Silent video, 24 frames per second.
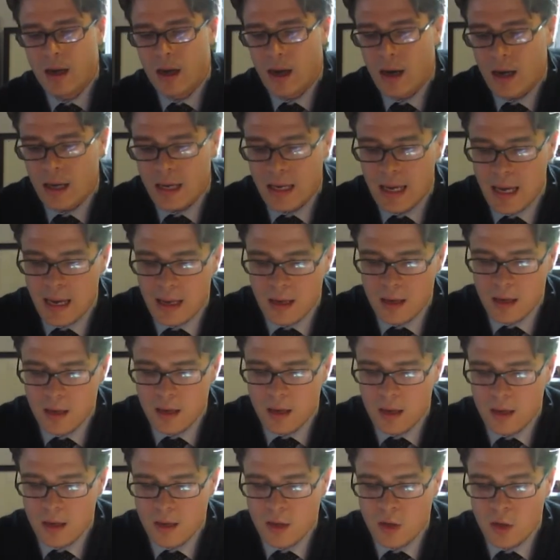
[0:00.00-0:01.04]
Again,
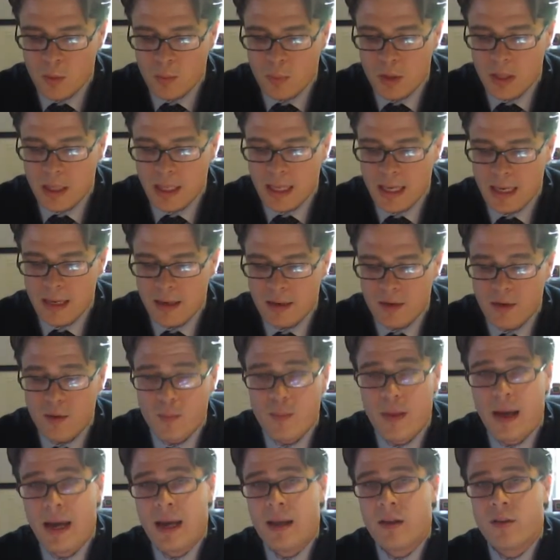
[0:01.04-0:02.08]
your plan
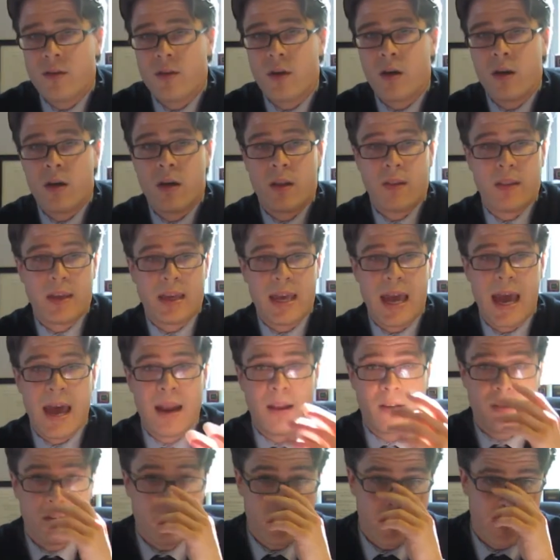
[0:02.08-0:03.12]
depends on the
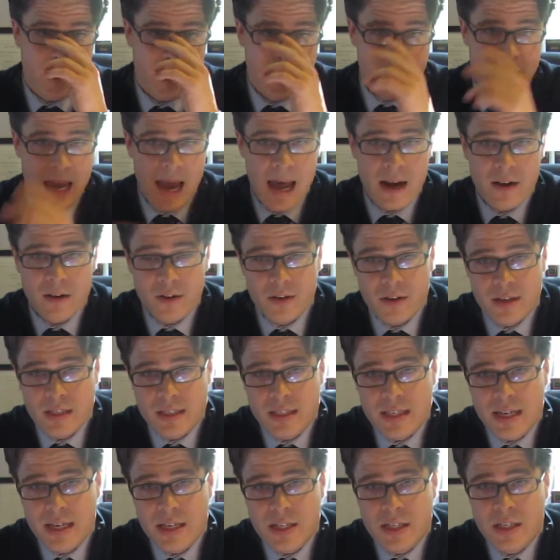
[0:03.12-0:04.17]

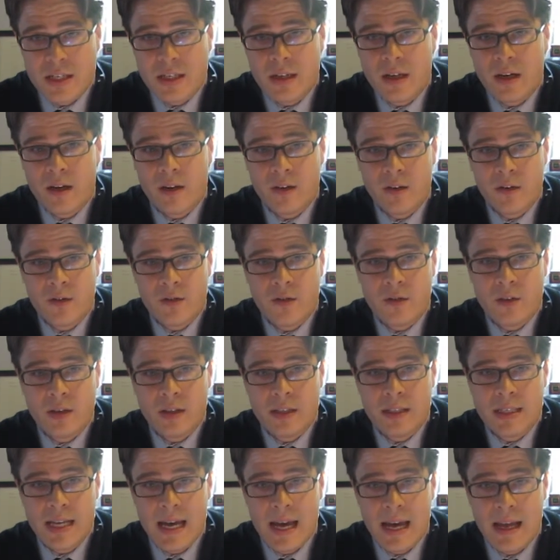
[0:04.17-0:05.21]
categorization of
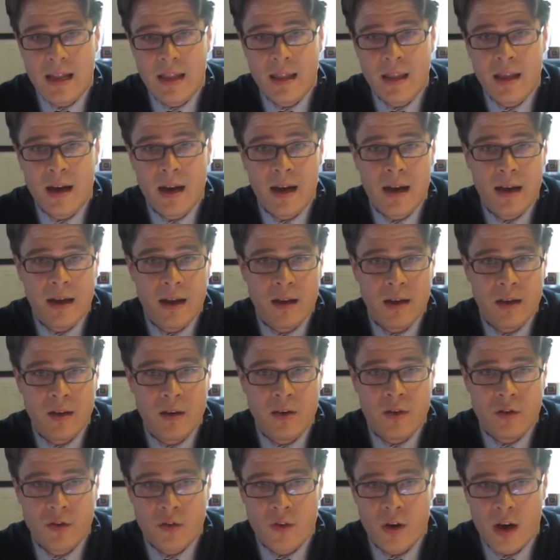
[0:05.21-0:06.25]
debt that I had
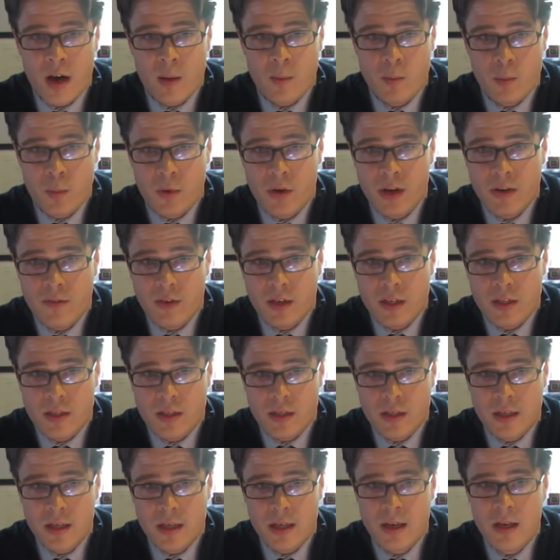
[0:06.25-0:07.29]
described
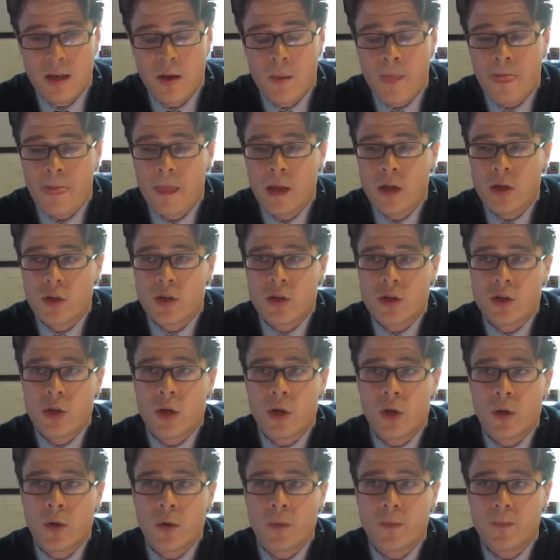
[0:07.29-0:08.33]
previously.
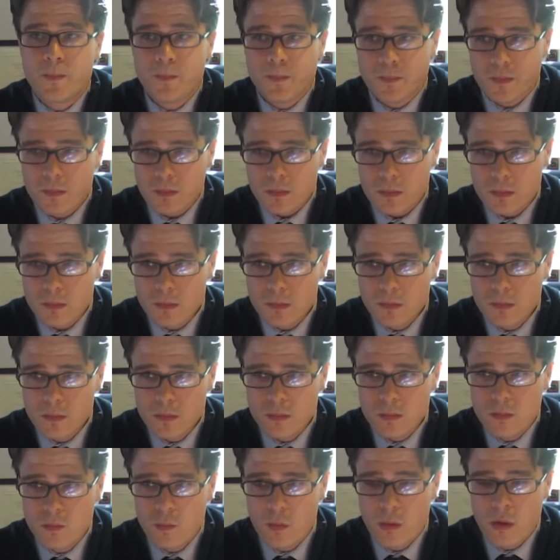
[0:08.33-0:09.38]
So
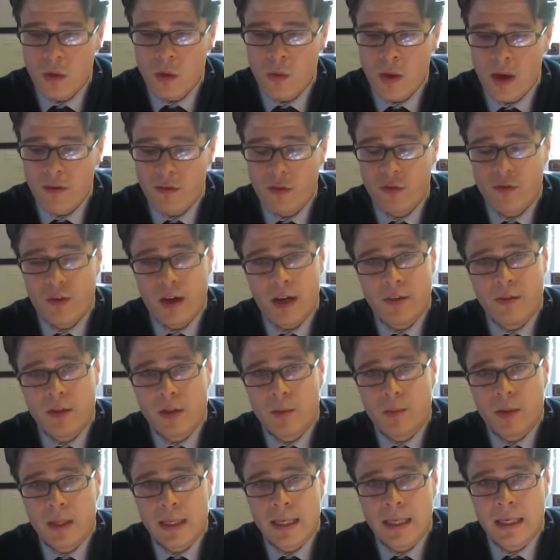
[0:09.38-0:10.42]
you have a 5-year
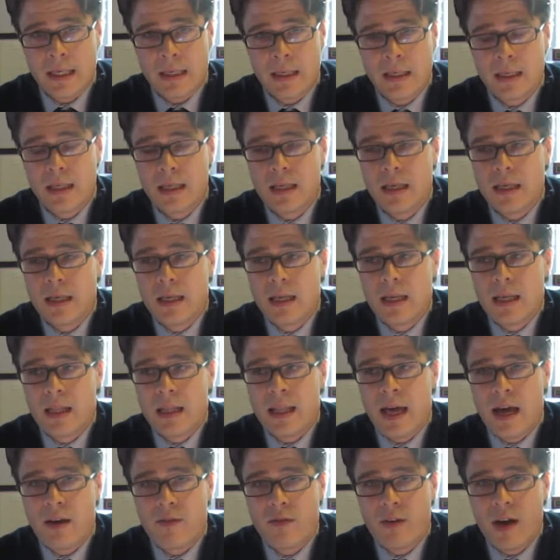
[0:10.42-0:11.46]
plan.
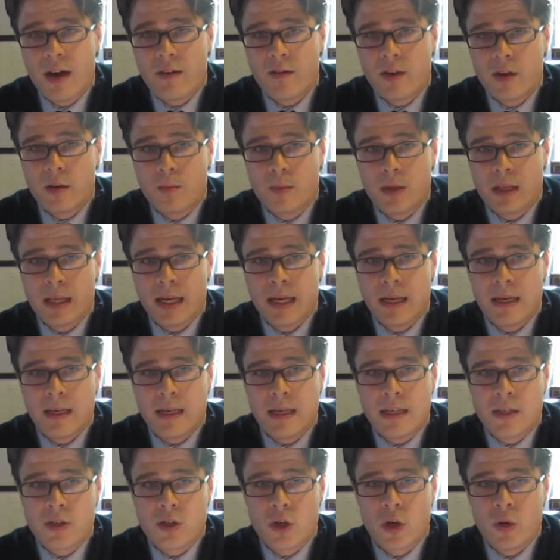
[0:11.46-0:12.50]
That 5-year plan
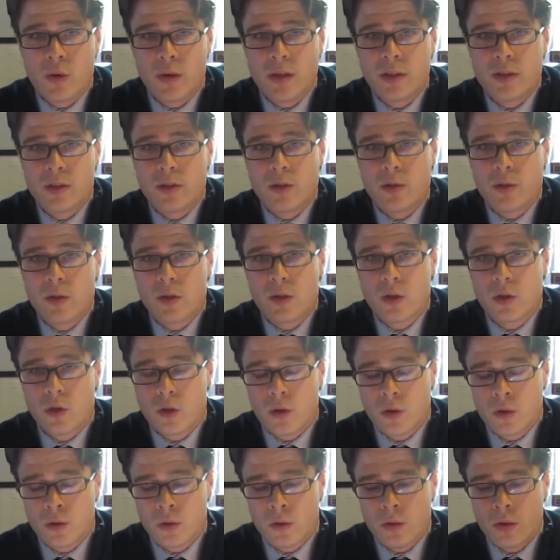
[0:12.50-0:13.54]
is going to
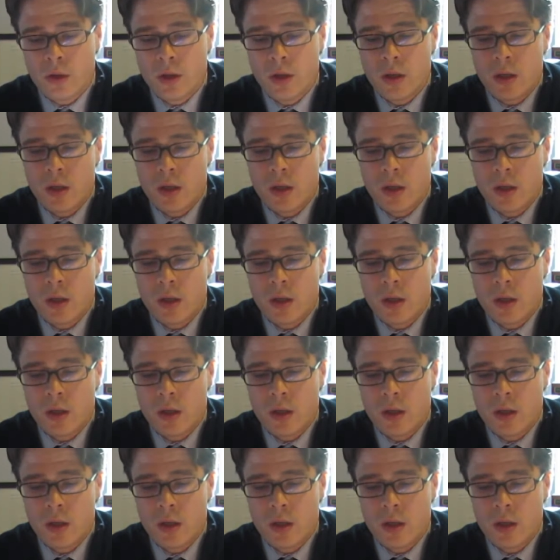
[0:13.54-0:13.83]
include